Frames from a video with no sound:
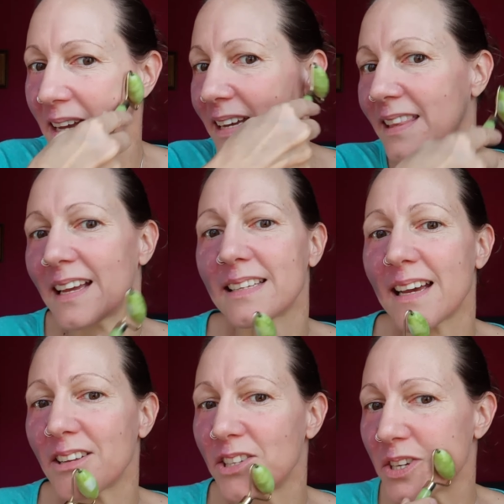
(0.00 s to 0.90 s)
And that's
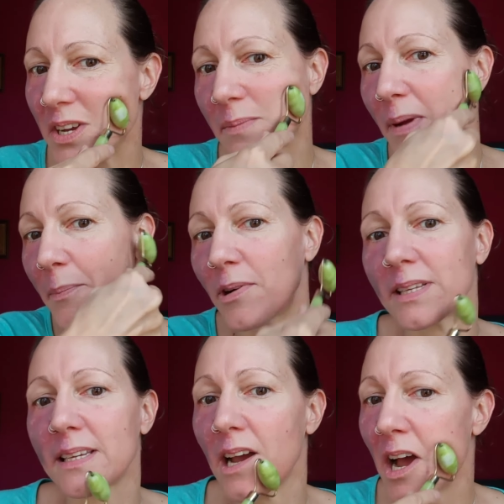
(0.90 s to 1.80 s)
how to do it, by
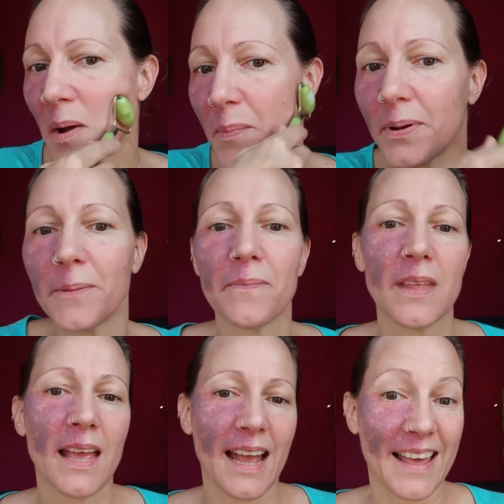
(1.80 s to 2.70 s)
pressing up.
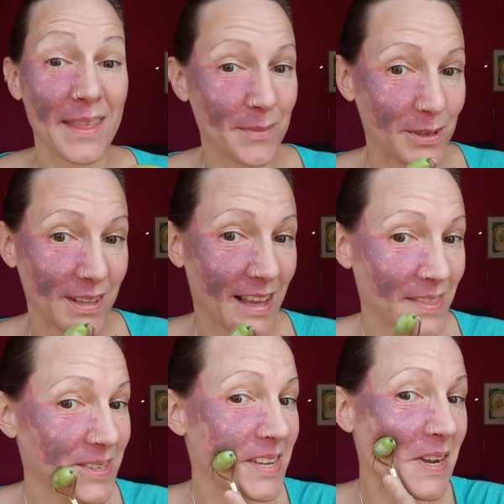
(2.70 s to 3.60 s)
And then we do the
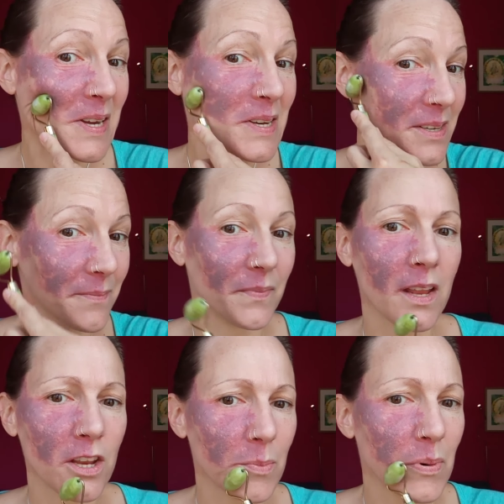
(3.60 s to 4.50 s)
other side,
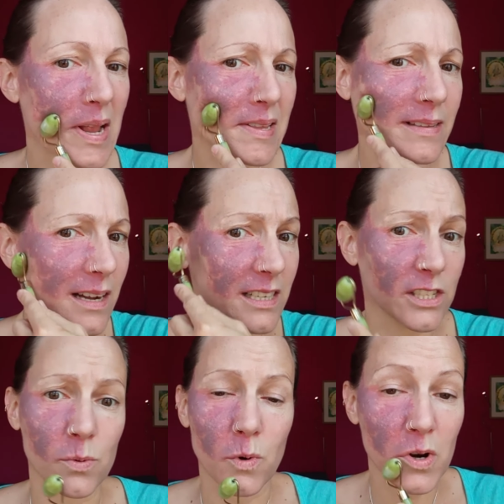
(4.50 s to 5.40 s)
and you can press as hard
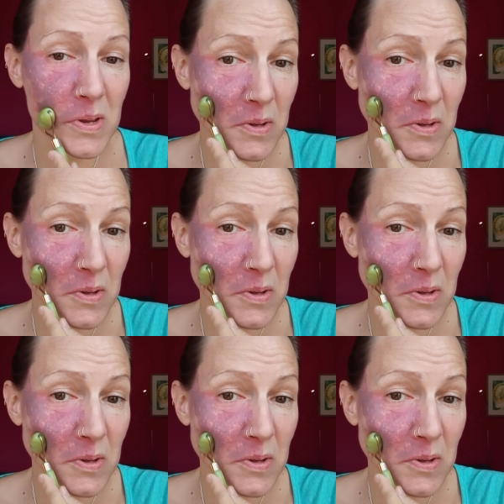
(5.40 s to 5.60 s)
as you want.